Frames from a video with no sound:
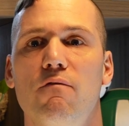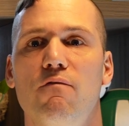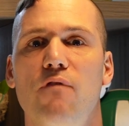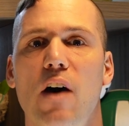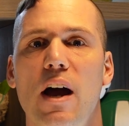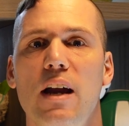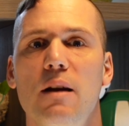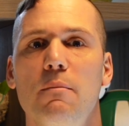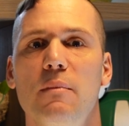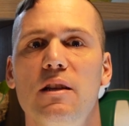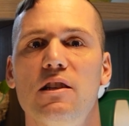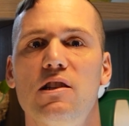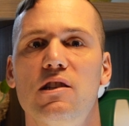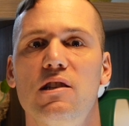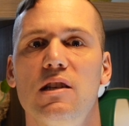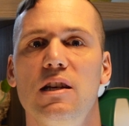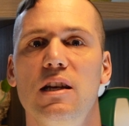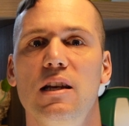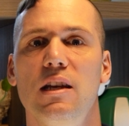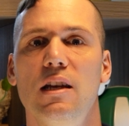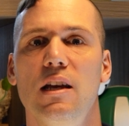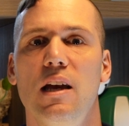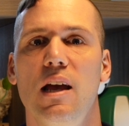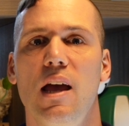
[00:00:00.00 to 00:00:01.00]
vitamin
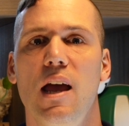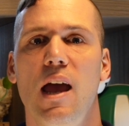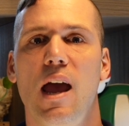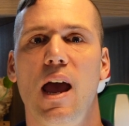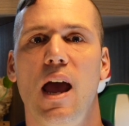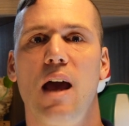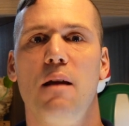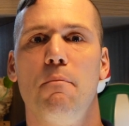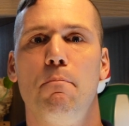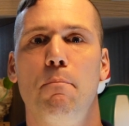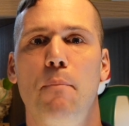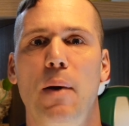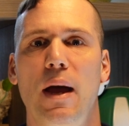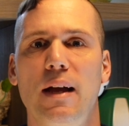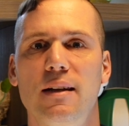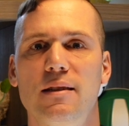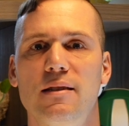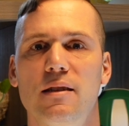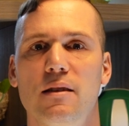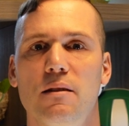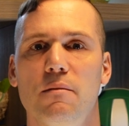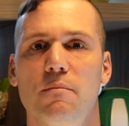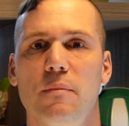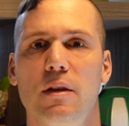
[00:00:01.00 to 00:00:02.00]
C, and
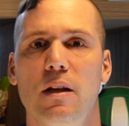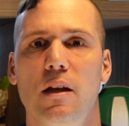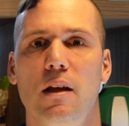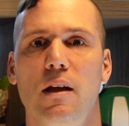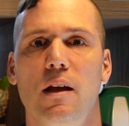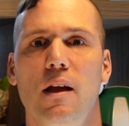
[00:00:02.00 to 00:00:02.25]
pectin,